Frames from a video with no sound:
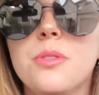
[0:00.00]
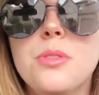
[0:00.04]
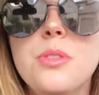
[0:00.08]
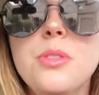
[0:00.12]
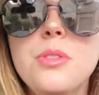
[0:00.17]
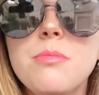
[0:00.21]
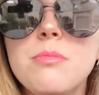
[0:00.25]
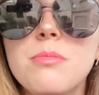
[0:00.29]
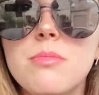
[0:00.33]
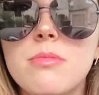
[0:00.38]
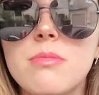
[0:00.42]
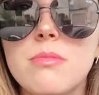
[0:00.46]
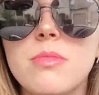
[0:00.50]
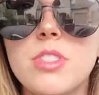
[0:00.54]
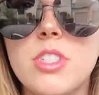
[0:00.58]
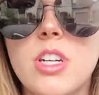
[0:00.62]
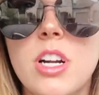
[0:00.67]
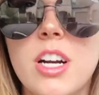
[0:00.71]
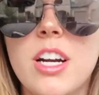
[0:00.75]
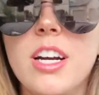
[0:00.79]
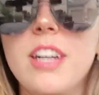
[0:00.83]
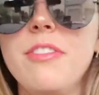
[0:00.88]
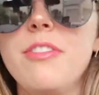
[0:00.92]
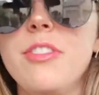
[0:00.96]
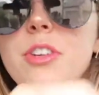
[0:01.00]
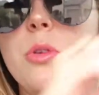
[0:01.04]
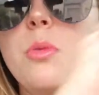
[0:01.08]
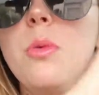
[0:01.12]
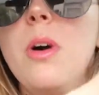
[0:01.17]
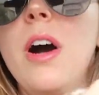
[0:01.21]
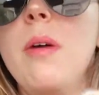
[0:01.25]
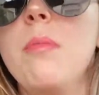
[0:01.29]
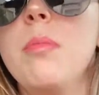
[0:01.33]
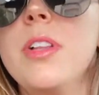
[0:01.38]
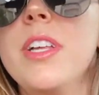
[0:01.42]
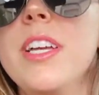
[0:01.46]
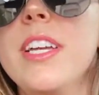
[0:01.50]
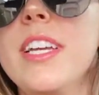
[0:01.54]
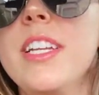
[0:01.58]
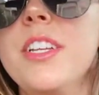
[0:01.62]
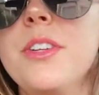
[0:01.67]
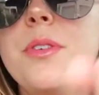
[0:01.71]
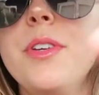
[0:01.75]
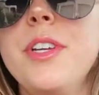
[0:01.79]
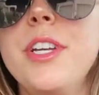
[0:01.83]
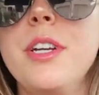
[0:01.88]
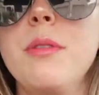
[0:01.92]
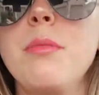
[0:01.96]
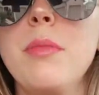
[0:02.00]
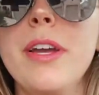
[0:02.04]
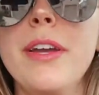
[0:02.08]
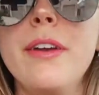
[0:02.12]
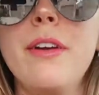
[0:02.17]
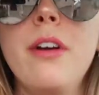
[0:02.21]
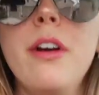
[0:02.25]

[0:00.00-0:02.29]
Ooh, sorry if you're wobbling and you hear my